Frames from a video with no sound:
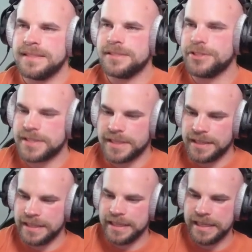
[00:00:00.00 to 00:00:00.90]
Just
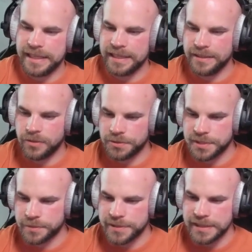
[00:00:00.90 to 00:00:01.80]
gotta get, what was the
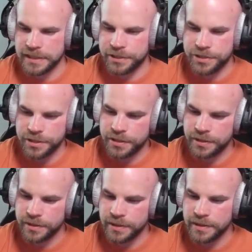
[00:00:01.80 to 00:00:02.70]
percentage?
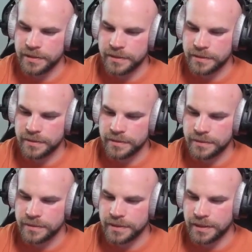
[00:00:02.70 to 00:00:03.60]

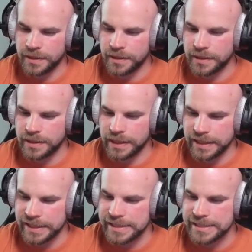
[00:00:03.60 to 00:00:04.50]

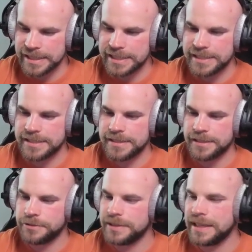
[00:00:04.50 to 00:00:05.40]
96,
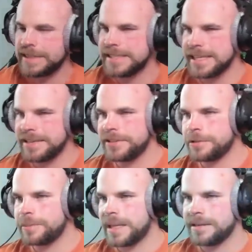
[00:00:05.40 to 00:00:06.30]
so 97 or
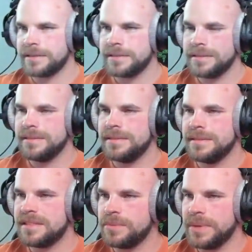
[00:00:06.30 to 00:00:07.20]
better
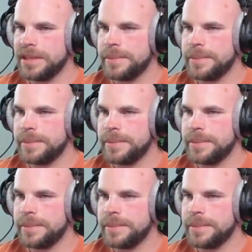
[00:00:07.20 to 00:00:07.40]
to win the